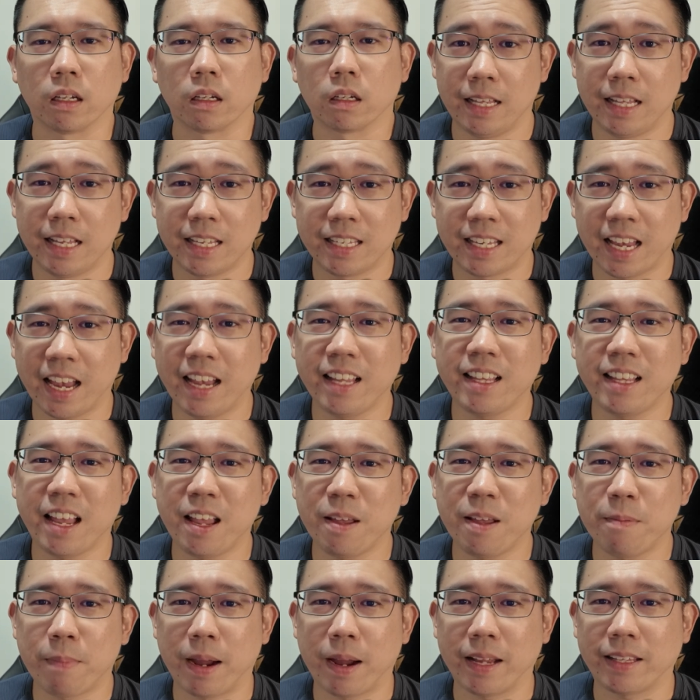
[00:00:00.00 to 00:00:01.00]
In his
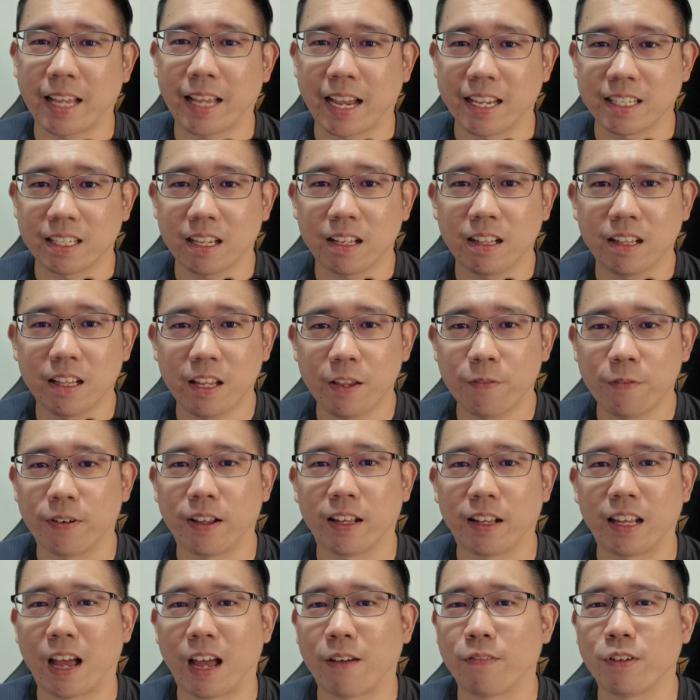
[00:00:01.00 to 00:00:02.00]
heyday, Mike Tyson lived a
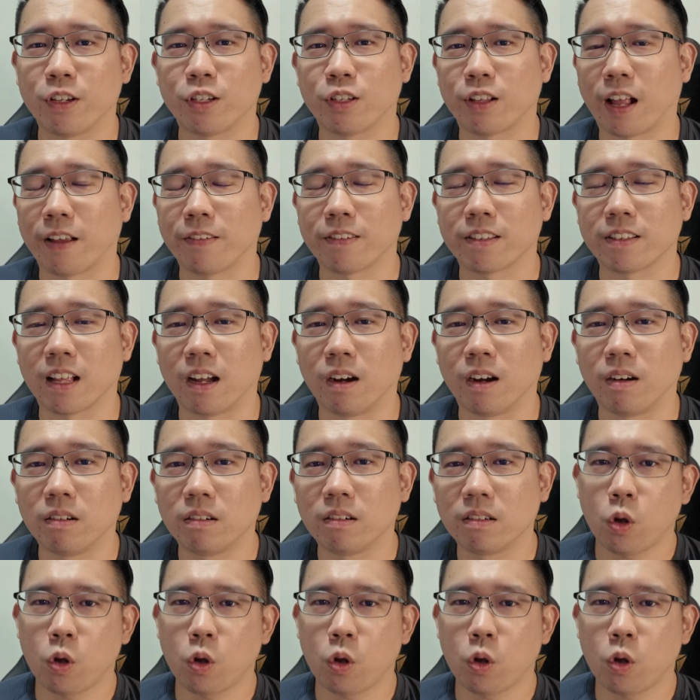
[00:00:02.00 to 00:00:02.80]
lavish lifestyle.